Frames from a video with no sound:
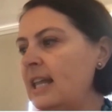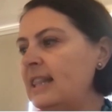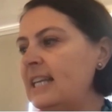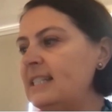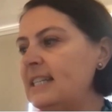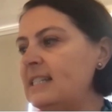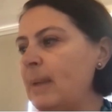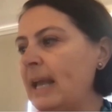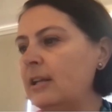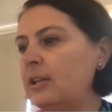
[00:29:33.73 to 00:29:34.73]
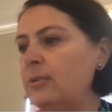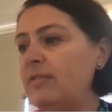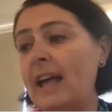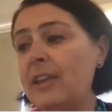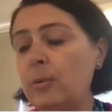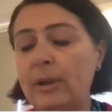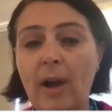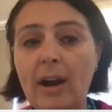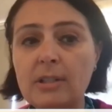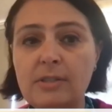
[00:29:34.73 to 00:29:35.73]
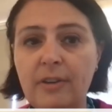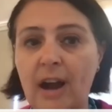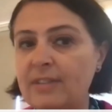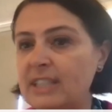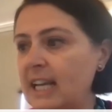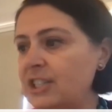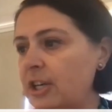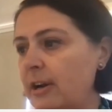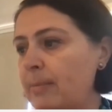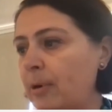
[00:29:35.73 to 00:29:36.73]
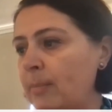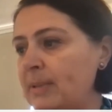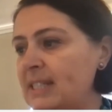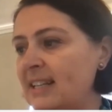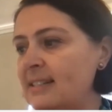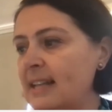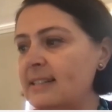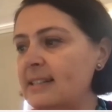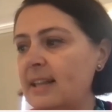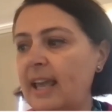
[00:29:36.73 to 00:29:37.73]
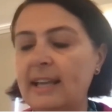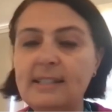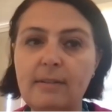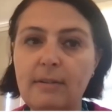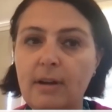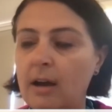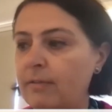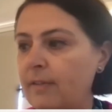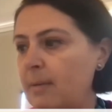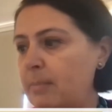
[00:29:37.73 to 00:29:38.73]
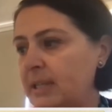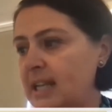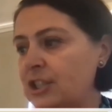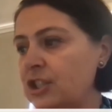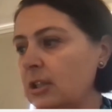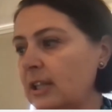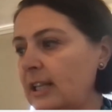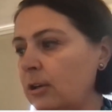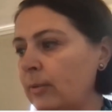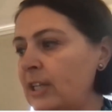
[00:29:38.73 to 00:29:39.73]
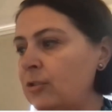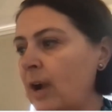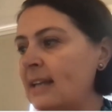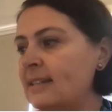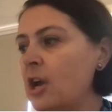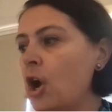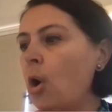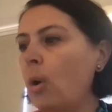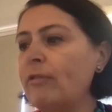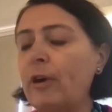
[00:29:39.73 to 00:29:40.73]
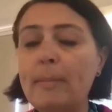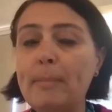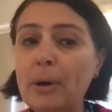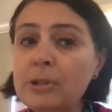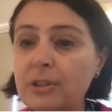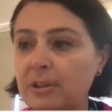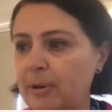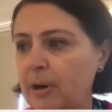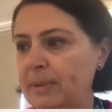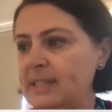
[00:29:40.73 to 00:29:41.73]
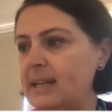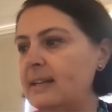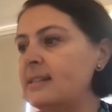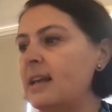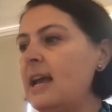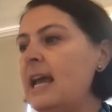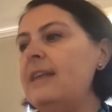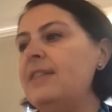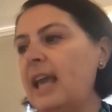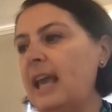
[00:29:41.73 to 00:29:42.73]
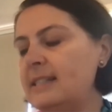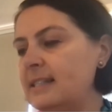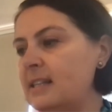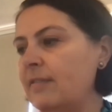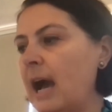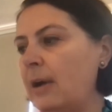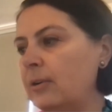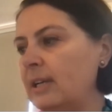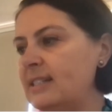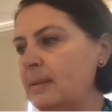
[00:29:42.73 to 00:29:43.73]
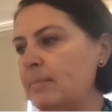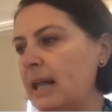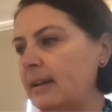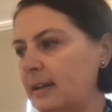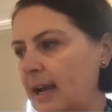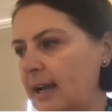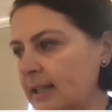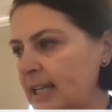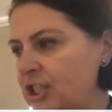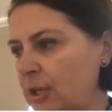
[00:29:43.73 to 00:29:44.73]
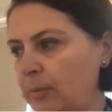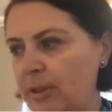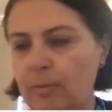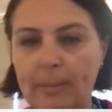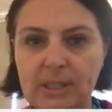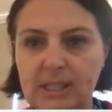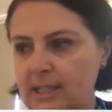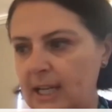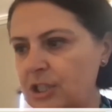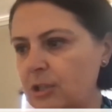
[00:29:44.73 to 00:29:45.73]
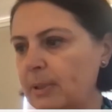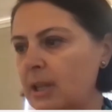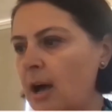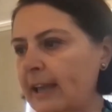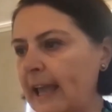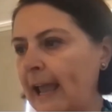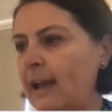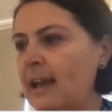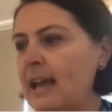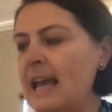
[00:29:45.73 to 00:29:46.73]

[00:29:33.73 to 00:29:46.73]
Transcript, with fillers: These needs may include valuing records for evidentiary purposes, as in the case of potential legal redress, or for emotional purposes, in the cases of countering symbolic annihilation with representational belonging.